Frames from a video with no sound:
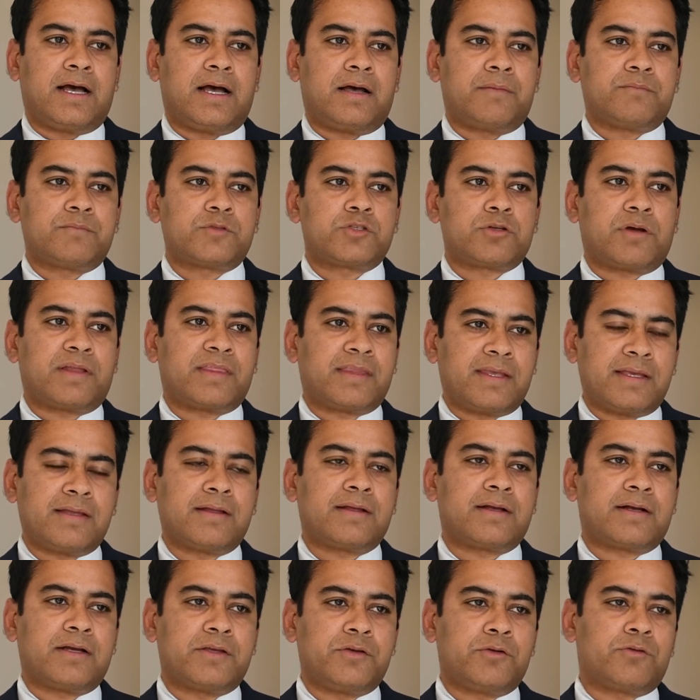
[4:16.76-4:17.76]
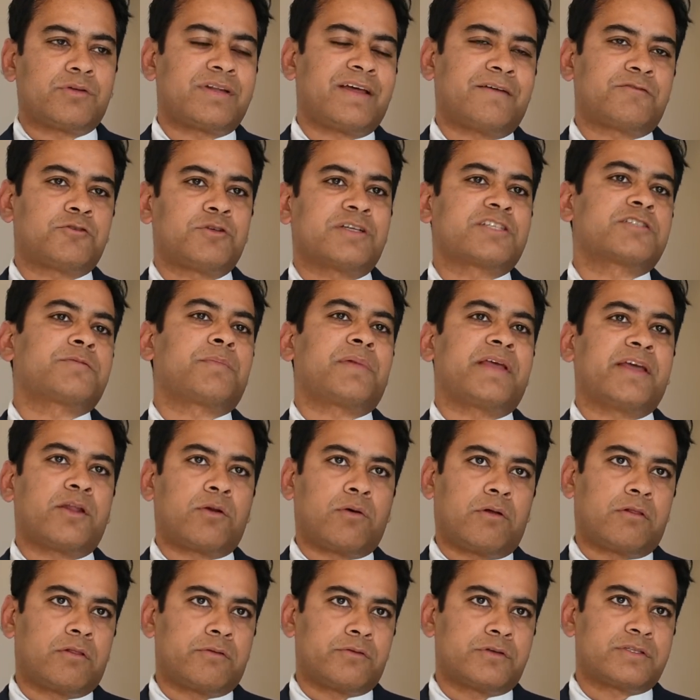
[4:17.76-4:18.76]
So I think you don't have to explain
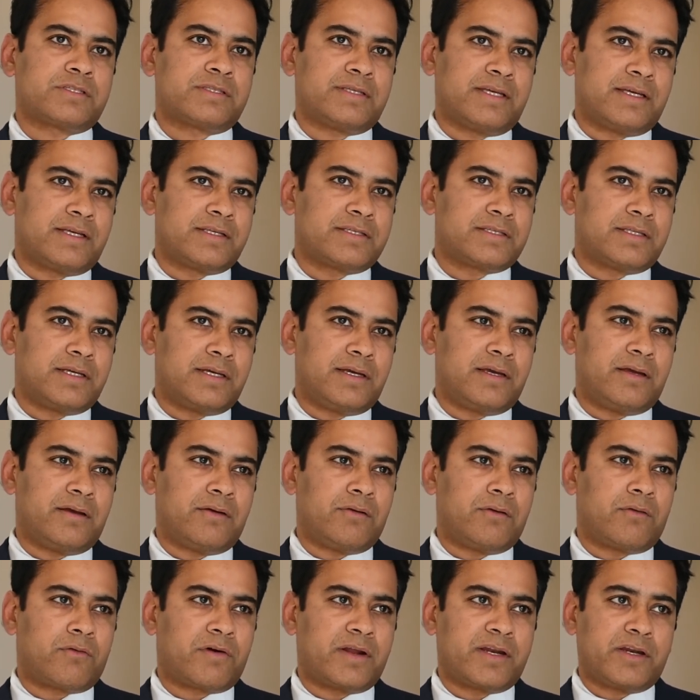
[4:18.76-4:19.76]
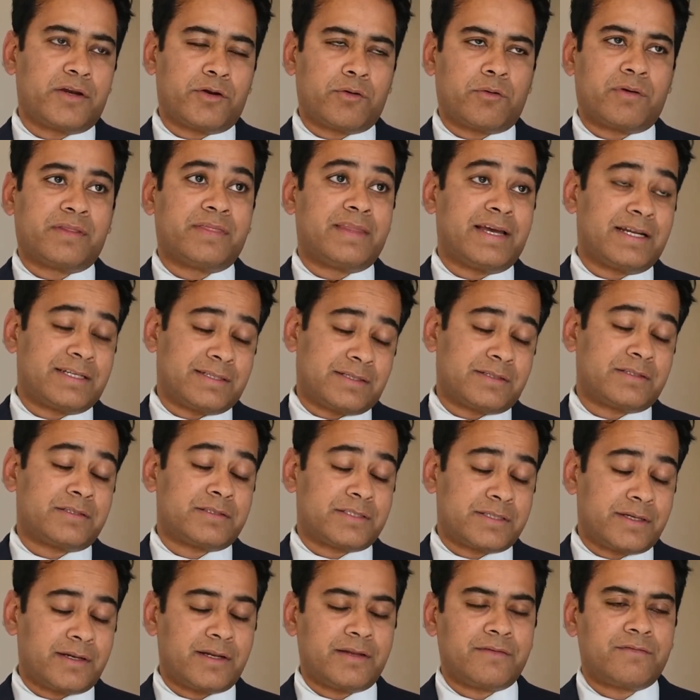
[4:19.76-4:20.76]
all those things. They already know, and that
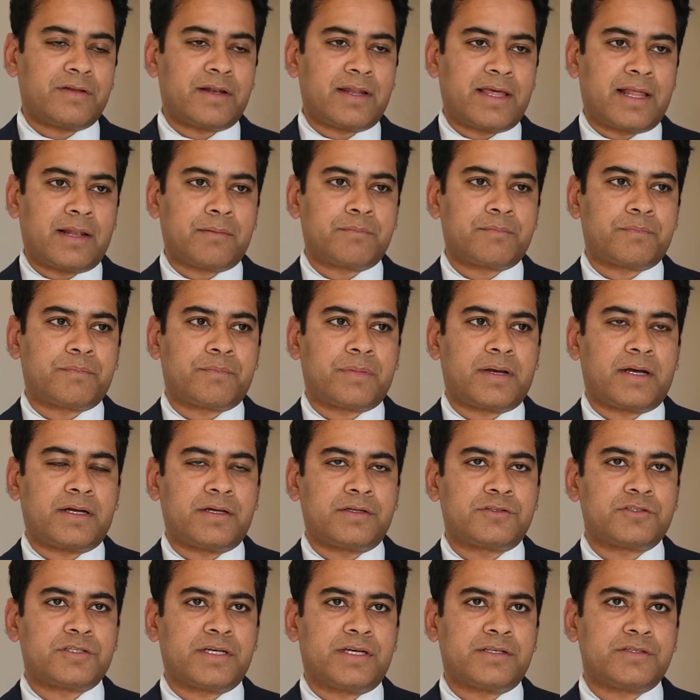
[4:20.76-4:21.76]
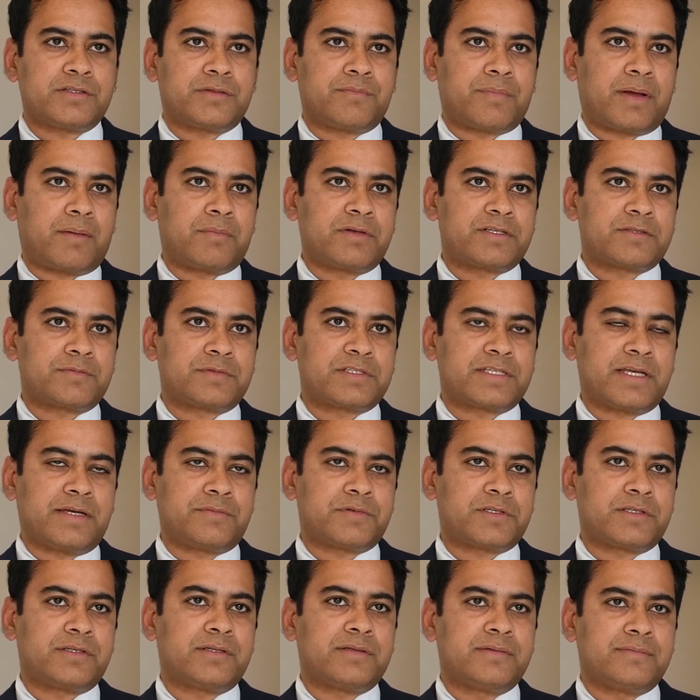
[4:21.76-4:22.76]
certainly will help change the public's
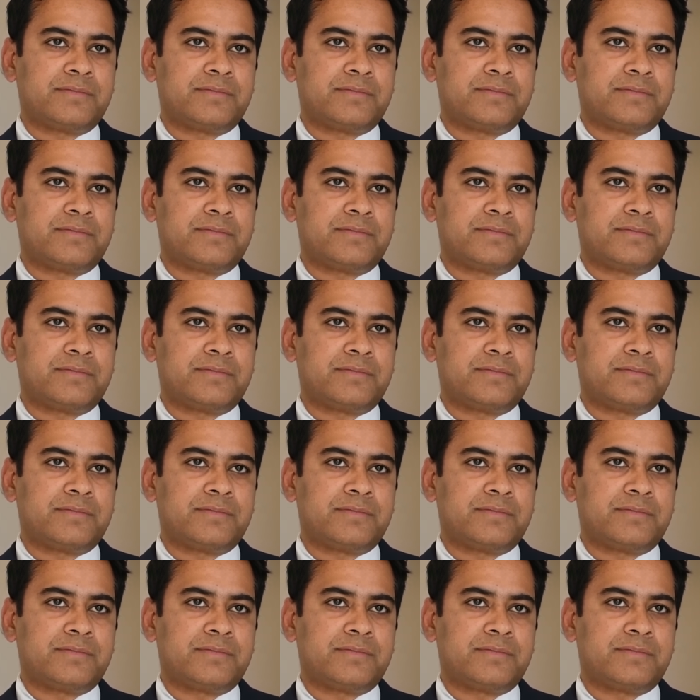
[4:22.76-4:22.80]
perception.